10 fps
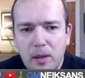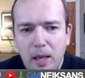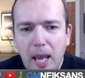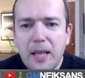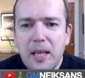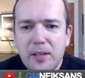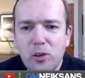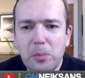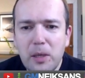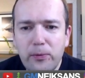A takes
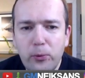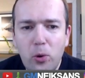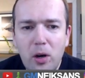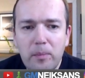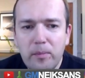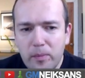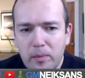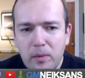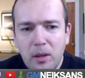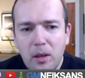on b4.
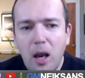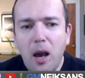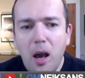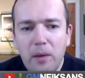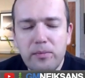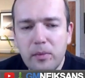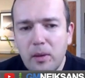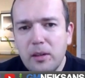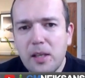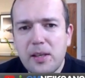This